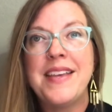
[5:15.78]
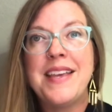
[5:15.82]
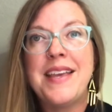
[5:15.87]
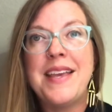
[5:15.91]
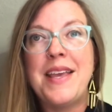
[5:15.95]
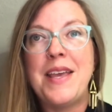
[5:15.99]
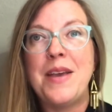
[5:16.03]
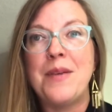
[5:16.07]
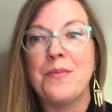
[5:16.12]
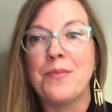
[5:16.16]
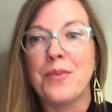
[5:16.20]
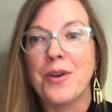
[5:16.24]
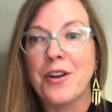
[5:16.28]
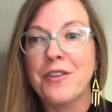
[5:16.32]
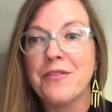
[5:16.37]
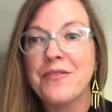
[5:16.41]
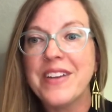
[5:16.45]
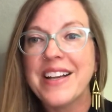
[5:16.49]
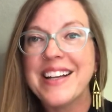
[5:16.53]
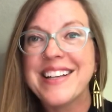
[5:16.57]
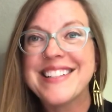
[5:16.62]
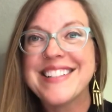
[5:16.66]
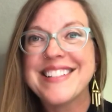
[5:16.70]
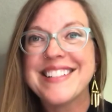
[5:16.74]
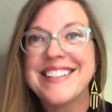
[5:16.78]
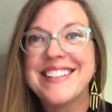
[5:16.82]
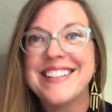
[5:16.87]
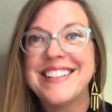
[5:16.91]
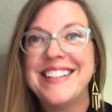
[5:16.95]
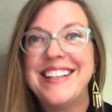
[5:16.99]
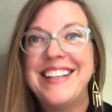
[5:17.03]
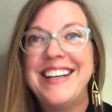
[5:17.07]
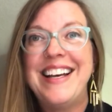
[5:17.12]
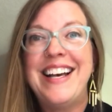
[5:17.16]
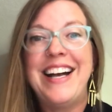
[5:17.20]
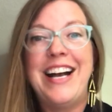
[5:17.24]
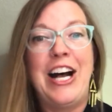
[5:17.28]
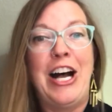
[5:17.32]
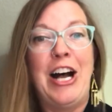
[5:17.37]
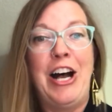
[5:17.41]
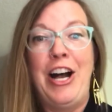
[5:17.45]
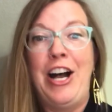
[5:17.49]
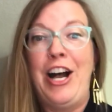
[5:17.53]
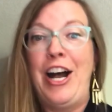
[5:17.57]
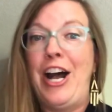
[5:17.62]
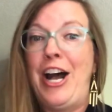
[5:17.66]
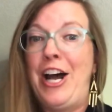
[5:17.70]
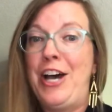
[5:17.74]
Imperfect,
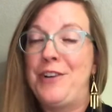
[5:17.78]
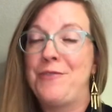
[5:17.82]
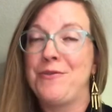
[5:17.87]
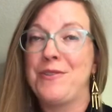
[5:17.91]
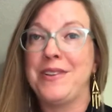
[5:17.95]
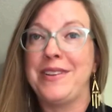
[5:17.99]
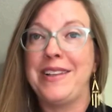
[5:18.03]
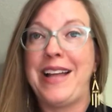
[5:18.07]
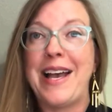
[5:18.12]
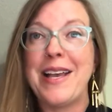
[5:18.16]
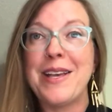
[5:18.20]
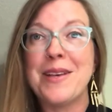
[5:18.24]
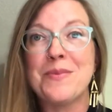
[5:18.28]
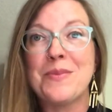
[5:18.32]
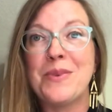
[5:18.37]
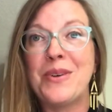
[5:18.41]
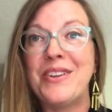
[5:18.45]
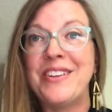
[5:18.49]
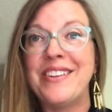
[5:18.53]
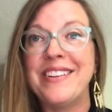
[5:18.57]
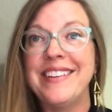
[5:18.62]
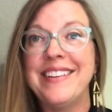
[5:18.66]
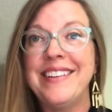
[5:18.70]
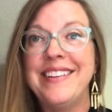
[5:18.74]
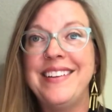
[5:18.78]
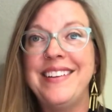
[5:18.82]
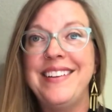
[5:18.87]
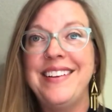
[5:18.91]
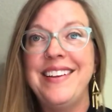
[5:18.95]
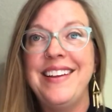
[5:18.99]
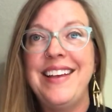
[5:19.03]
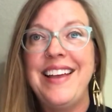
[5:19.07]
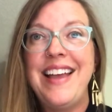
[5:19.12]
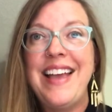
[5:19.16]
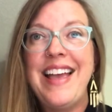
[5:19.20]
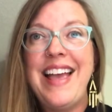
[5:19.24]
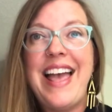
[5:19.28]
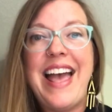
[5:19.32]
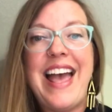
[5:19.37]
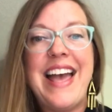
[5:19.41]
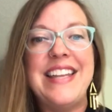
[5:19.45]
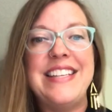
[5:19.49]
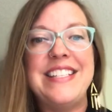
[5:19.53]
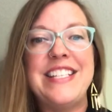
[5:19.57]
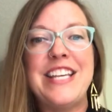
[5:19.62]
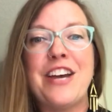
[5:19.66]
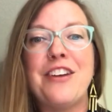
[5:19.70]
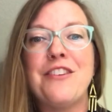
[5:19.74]
unreliable,
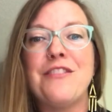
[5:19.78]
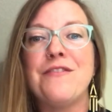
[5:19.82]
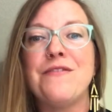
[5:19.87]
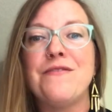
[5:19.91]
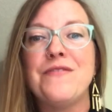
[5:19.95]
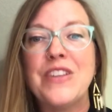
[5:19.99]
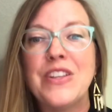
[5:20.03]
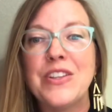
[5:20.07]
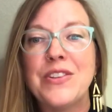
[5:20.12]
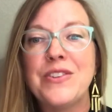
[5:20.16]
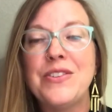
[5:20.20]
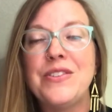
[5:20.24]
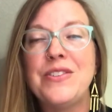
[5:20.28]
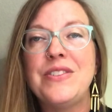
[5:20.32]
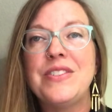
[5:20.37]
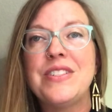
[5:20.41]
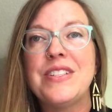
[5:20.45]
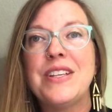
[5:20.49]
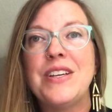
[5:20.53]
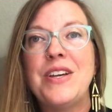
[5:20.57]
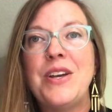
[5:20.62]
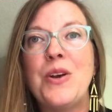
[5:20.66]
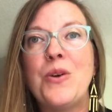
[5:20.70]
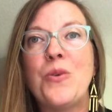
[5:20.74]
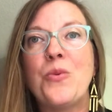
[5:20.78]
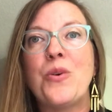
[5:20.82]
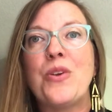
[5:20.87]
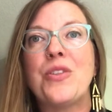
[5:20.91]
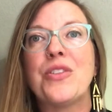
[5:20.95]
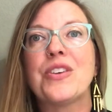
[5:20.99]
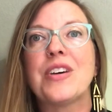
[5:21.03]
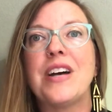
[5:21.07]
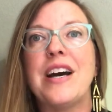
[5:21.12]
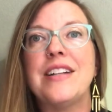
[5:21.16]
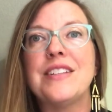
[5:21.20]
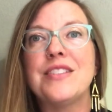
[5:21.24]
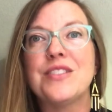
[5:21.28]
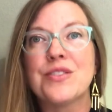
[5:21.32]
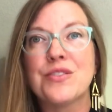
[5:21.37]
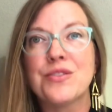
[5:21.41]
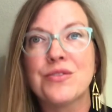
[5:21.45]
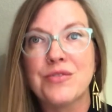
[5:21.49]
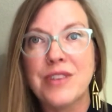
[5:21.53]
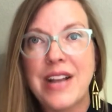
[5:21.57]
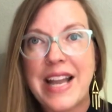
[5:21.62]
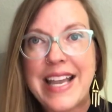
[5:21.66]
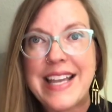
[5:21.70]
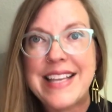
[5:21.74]
and yet filled with God's
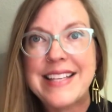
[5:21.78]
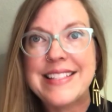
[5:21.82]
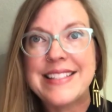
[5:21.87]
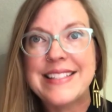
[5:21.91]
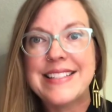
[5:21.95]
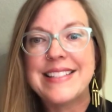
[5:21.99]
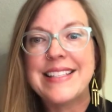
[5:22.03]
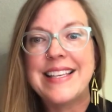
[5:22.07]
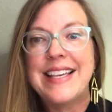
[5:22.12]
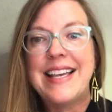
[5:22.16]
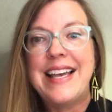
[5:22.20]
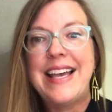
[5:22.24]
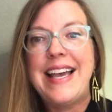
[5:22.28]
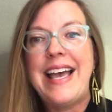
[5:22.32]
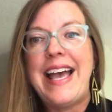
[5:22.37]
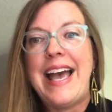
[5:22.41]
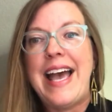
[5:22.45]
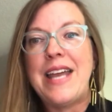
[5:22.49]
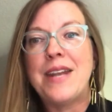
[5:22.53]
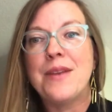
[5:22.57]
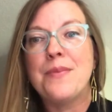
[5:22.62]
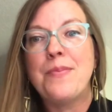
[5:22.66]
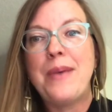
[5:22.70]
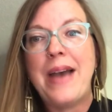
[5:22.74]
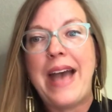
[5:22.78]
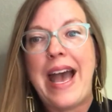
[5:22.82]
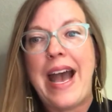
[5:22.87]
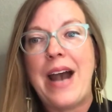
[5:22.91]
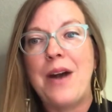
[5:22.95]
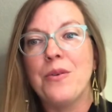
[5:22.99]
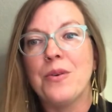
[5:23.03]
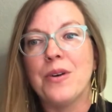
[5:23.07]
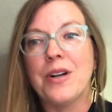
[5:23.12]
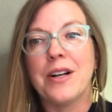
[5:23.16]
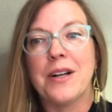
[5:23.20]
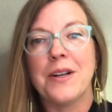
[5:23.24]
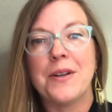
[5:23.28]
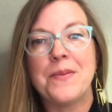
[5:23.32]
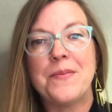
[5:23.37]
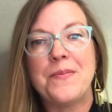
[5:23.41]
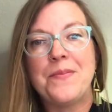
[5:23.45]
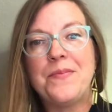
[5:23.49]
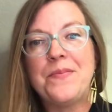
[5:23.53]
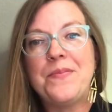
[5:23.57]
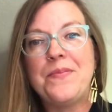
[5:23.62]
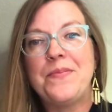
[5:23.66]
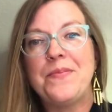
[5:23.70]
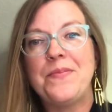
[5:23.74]
grace and power.
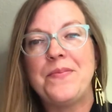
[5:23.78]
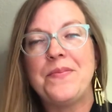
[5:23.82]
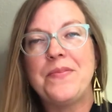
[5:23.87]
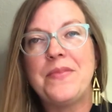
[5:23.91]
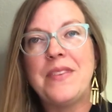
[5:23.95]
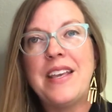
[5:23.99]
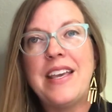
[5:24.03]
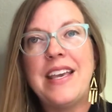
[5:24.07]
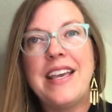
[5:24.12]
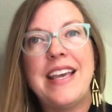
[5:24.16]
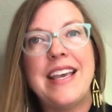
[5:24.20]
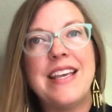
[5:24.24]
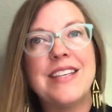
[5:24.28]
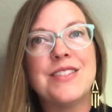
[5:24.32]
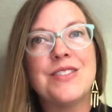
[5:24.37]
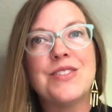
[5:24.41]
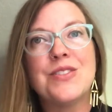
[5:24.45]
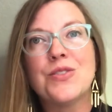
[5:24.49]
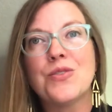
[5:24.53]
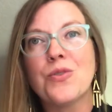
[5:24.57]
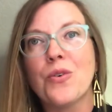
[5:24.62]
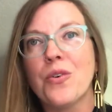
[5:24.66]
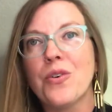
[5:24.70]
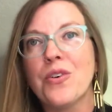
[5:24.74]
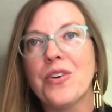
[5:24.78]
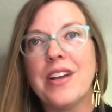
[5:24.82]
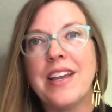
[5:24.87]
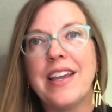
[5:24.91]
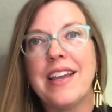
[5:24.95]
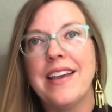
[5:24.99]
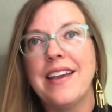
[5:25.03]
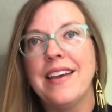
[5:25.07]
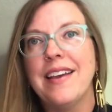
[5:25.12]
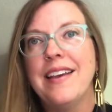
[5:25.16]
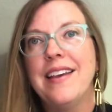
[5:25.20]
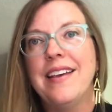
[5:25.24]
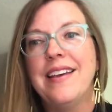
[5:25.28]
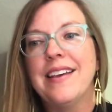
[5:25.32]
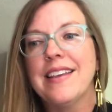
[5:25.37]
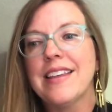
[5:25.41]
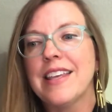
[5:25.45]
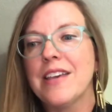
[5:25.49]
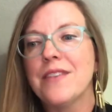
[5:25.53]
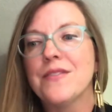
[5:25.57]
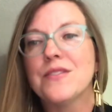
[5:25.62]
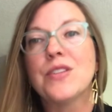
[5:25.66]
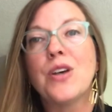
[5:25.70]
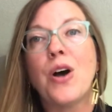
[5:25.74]
His story
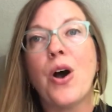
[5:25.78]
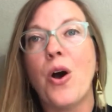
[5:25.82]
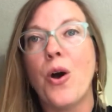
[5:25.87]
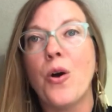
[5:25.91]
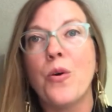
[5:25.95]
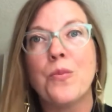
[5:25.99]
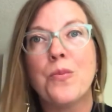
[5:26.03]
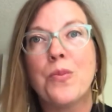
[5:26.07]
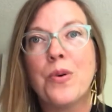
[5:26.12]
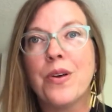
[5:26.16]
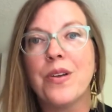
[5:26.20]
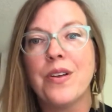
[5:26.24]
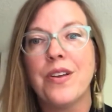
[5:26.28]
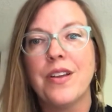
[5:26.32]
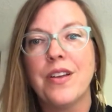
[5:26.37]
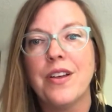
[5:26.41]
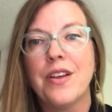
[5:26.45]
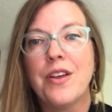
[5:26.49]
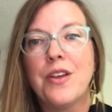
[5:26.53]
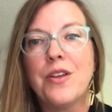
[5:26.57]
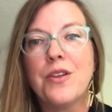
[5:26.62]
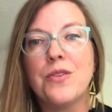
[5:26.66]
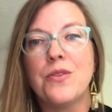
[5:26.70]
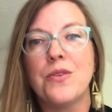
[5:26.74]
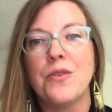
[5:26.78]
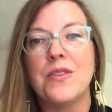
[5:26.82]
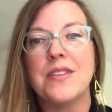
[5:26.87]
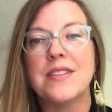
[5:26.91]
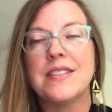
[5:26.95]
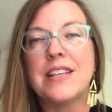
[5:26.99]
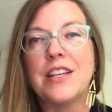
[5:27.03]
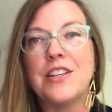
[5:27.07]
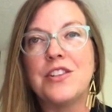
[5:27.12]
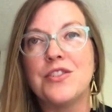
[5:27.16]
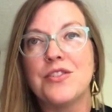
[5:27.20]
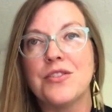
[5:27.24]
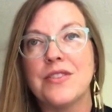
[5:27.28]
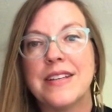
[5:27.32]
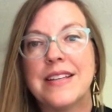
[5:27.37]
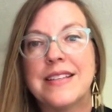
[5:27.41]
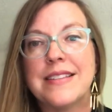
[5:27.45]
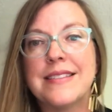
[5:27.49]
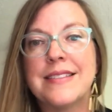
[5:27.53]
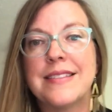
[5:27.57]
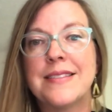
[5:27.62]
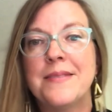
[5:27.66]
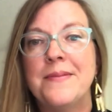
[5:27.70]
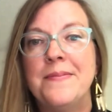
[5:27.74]
gives hope through the
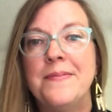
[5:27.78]
centuries.